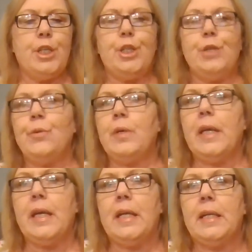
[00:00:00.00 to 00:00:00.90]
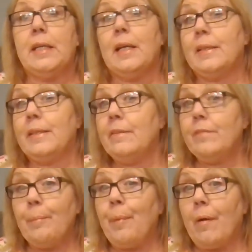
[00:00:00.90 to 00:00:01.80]
you can cut
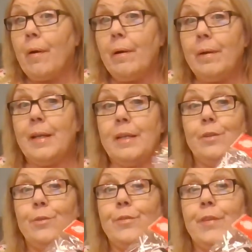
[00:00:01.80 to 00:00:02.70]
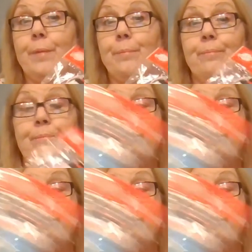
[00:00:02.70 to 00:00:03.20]
these apart and use them